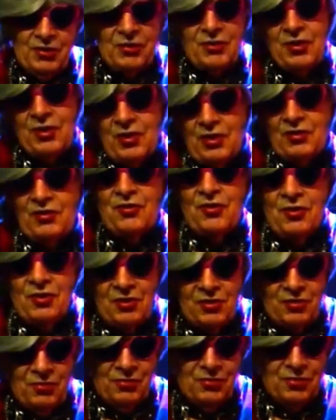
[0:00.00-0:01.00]

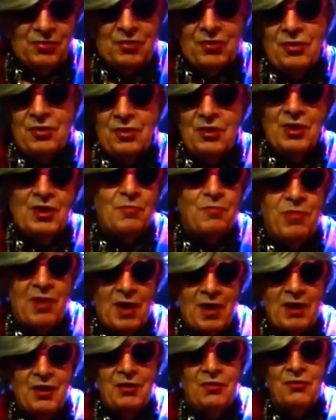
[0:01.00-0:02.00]
t-shirt or girly
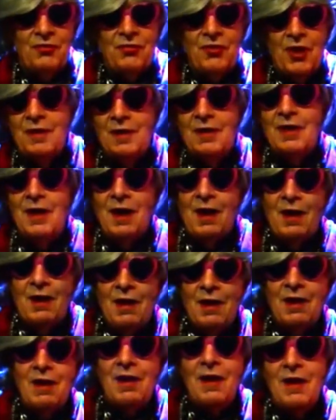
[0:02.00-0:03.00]
blouse.
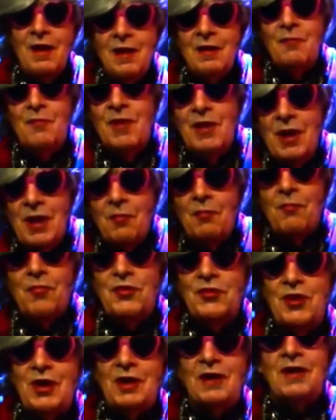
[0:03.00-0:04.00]
I'm a
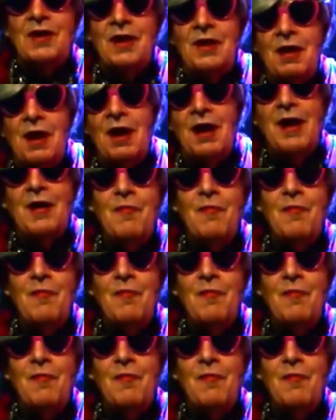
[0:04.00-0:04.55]
lumberjack and I'm